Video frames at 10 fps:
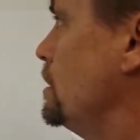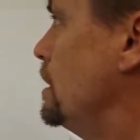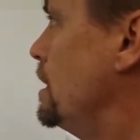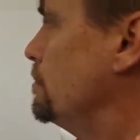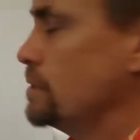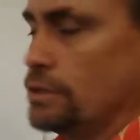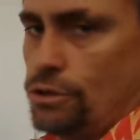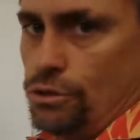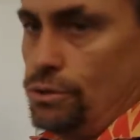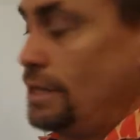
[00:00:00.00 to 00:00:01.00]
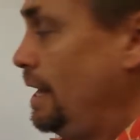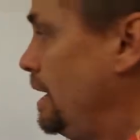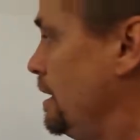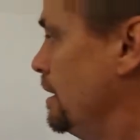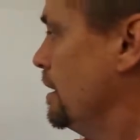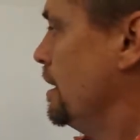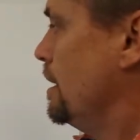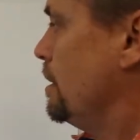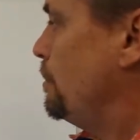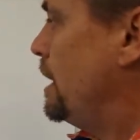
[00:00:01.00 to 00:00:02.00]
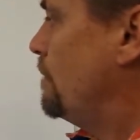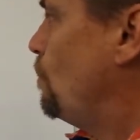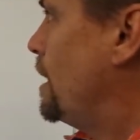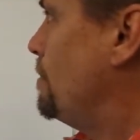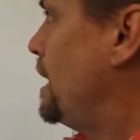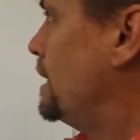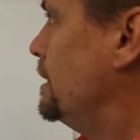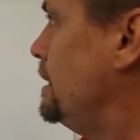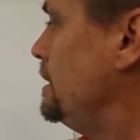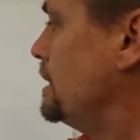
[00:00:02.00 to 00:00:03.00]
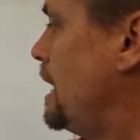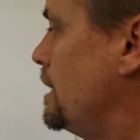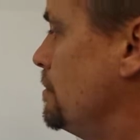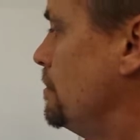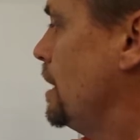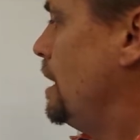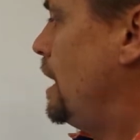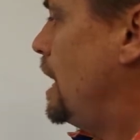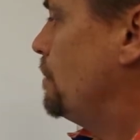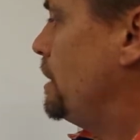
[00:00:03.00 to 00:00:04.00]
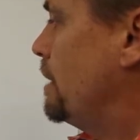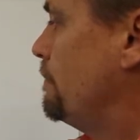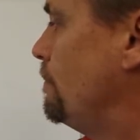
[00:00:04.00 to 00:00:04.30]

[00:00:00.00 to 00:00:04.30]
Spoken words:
times the 2 there, we have 1 manganese atom, and we have